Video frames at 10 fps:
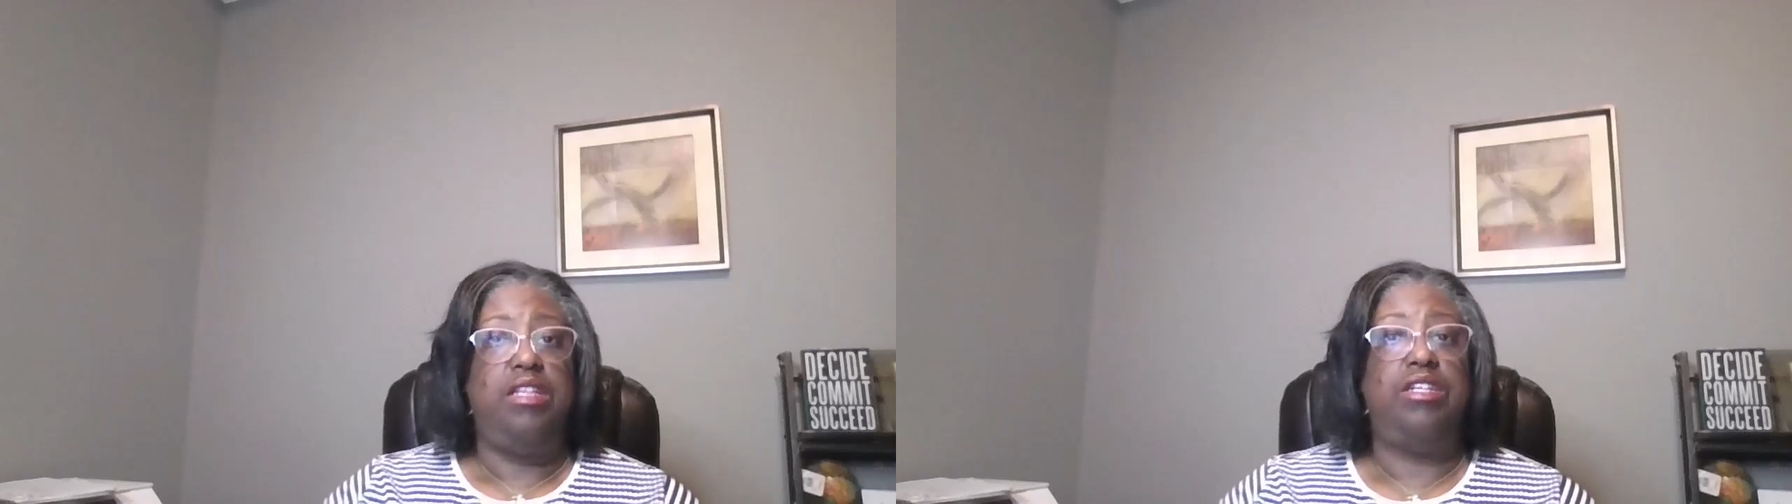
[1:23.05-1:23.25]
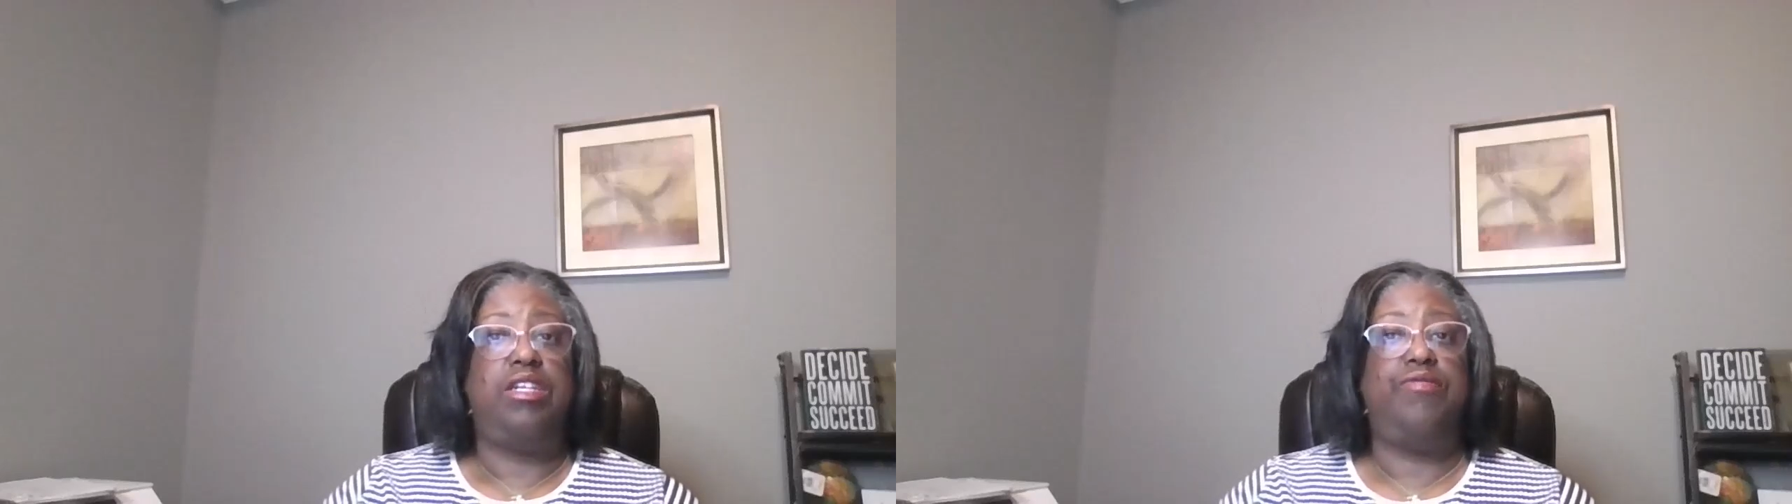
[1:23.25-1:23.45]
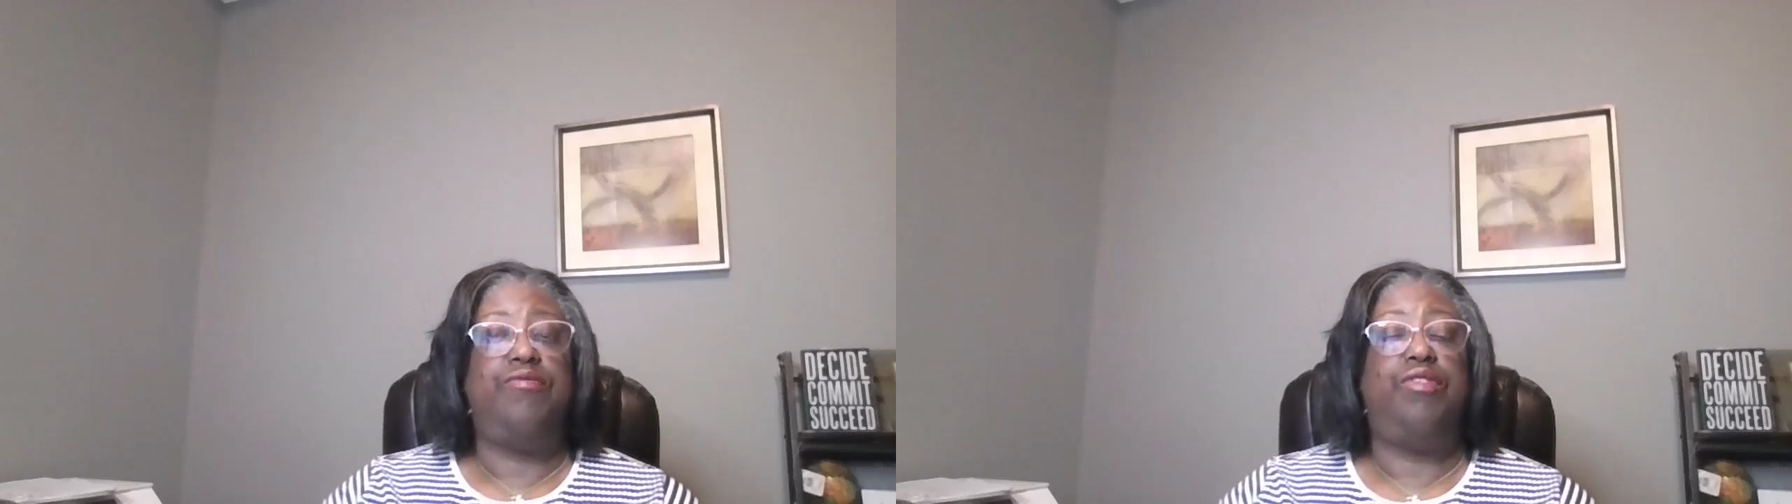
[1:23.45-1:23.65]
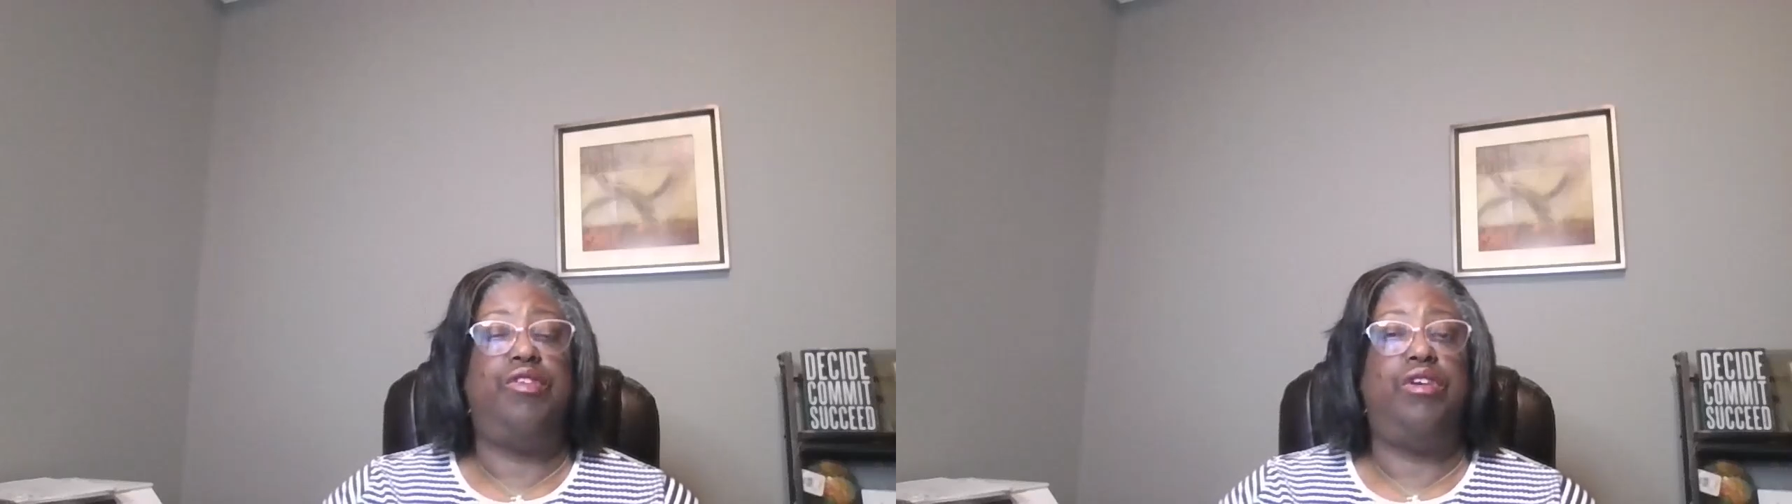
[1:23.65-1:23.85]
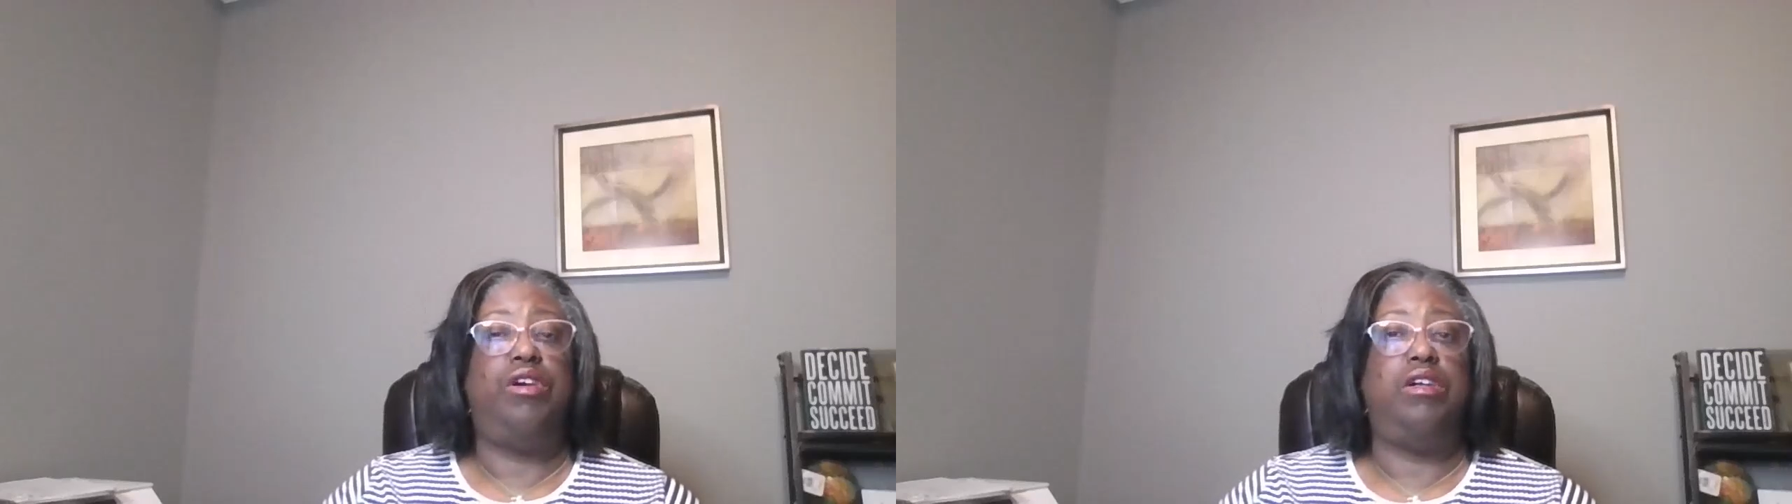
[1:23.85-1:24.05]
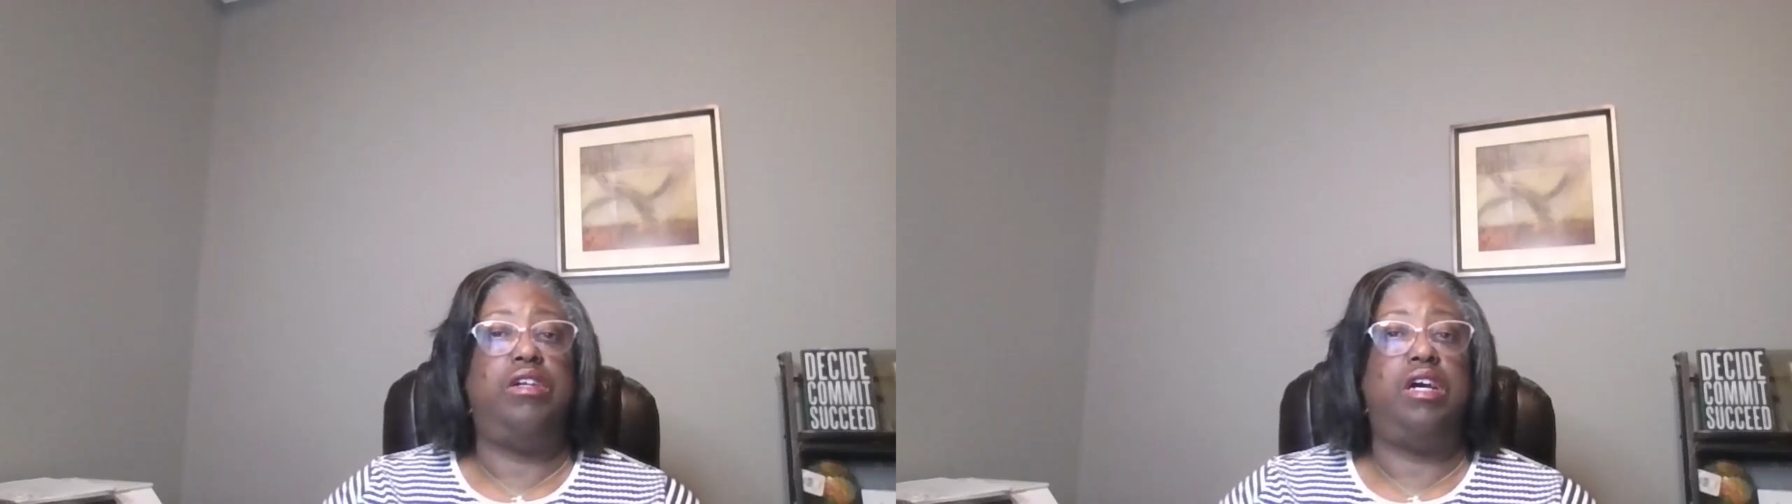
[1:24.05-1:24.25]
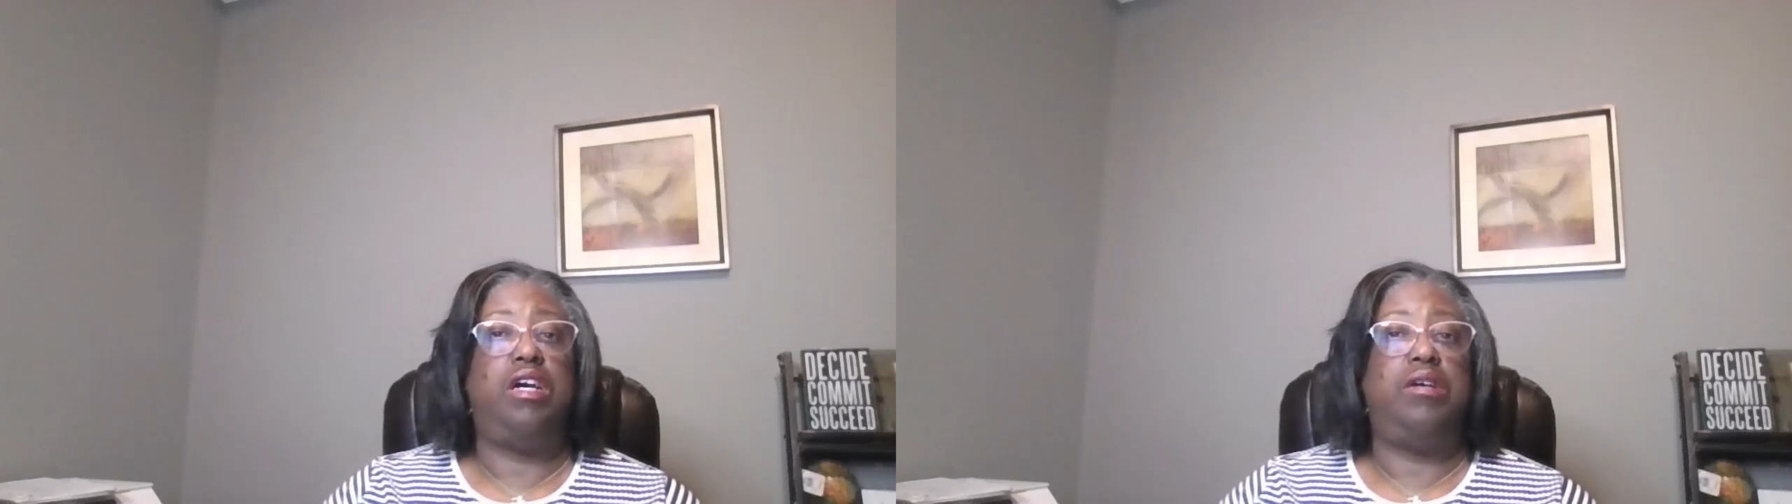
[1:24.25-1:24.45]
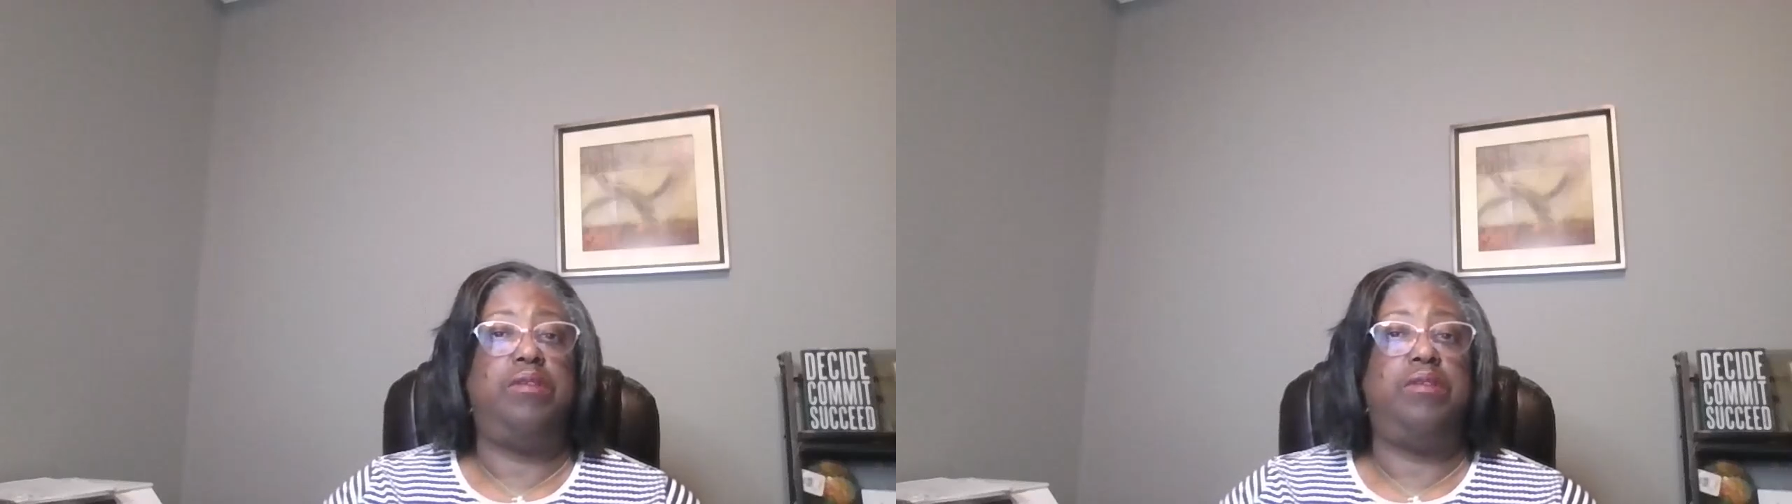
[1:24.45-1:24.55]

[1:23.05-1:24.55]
looking for